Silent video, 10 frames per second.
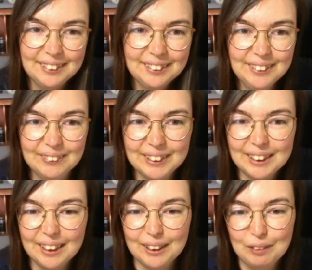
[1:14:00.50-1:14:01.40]
So it's
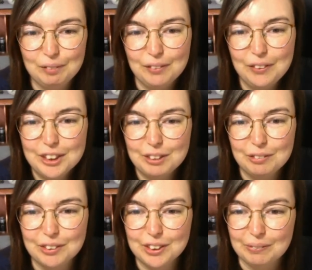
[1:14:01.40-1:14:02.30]
like your first
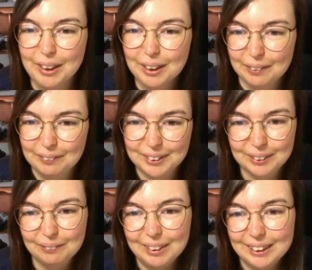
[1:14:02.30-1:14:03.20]
win.
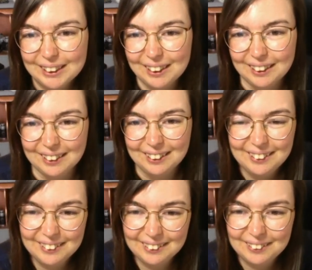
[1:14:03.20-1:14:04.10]
So well done.
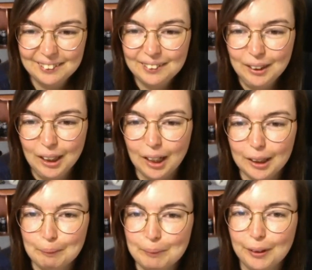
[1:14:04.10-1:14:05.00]
I
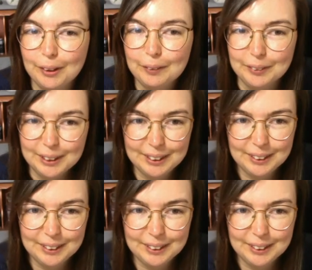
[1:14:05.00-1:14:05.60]
am proud.